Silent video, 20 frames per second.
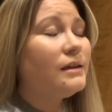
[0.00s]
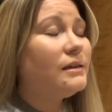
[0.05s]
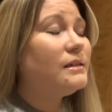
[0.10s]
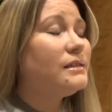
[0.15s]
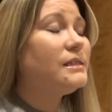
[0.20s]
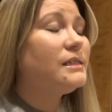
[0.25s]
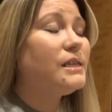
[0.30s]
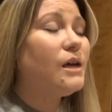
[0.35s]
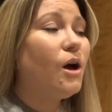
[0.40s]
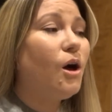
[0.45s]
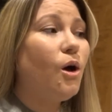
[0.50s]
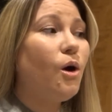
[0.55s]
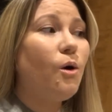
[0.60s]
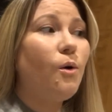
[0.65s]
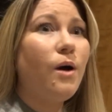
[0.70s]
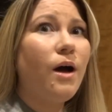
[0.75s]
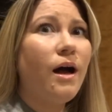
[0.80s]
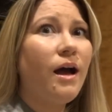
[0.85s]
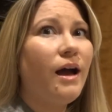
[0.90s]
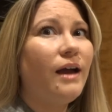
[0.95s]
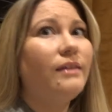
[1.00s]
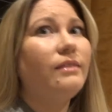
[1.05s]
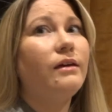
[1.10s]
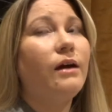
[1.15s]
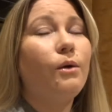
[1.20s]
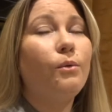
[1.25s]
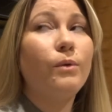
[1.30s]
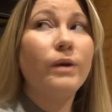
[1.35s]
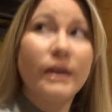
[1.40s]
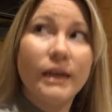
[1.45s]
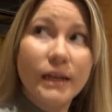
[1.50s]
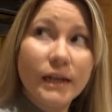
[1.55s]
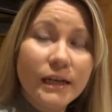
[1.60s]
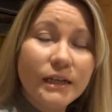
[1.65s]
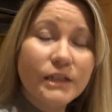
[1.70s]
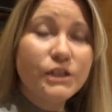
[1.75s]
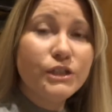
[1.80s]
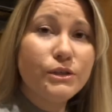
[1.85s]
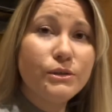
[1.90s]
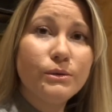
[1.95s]
So I thought what can I
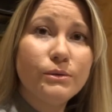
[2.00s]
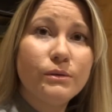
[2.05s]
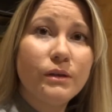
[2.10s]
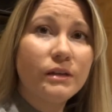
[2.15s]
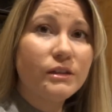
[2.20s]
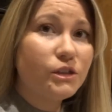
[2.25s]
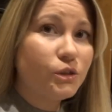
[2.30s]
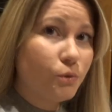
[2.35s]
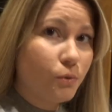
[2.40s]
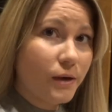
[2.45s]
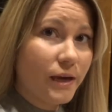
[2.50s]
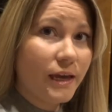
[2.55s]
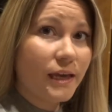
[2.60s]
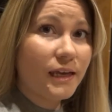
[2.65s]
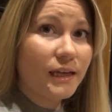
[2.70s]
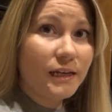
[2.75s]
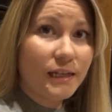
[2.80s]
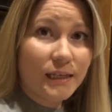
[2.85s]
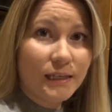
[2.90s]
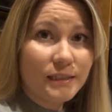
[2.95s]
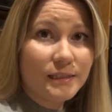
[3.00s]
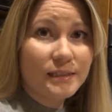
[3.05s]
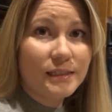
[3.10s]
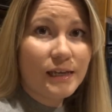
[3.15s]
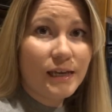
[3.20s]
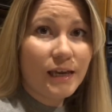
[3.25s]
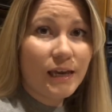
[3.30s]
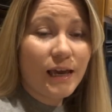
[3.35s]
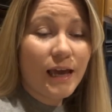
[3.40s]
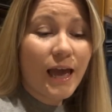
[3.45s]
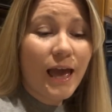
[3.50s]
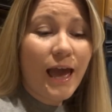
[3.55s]
do that's quick and easy